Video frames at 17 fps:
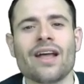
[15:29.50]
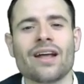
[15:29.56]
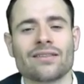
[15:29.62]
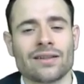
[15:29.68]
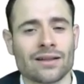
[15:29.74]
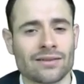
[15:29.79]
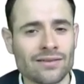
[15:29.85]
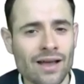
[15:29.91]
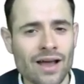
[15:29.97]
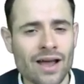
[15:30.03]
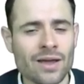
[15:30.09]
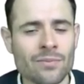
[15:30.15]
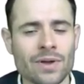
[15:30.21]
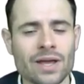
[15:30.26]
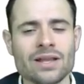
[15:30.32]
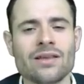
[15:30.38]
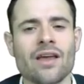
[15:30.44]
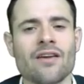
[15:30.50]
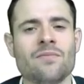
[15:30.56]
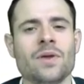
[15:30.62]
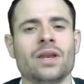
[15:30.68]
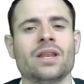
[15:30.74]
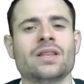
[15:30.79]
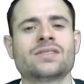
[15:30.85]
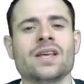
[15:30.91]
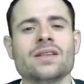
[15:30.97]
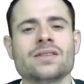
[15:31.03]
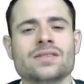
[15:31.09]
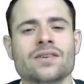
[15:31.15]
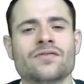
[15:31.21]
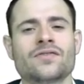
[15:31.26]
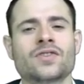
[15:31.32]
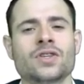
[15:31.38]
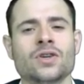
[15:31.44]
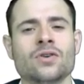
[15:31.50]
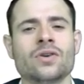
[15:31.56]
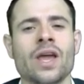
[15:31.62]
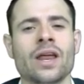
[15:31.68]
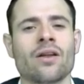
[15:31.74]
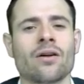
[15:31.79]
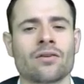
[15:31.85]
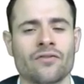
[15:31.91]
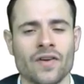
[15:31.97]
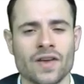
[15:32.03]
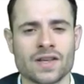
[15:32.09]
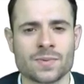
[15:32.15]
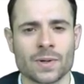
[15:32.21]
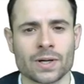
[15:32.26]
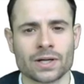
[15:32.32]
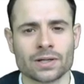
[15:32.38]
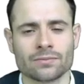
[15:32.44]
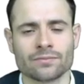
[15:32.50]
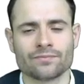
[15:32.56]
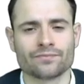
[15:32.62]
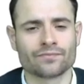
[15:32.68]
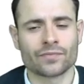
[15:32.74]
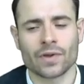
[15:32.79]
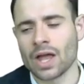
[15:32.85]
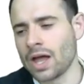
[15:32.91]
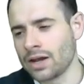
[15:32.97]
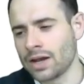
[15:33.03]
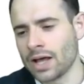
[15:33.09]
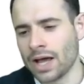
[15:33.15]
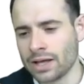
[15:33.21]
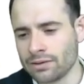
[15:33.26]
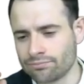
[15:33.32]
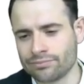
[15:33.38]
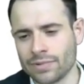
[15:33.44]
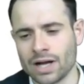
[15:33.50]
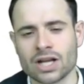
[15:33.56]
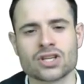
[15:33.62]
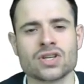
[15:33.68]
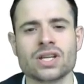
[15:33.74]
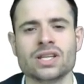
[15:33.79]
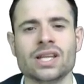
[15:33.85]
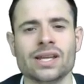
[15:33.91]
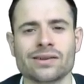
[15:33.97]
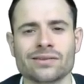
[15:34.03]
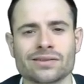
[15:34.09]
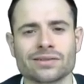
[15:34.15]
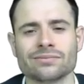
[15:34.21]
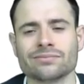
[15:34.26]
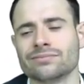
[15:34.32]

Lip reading: That time, it gave me an incentive to get on Facebook, and I actually didn't.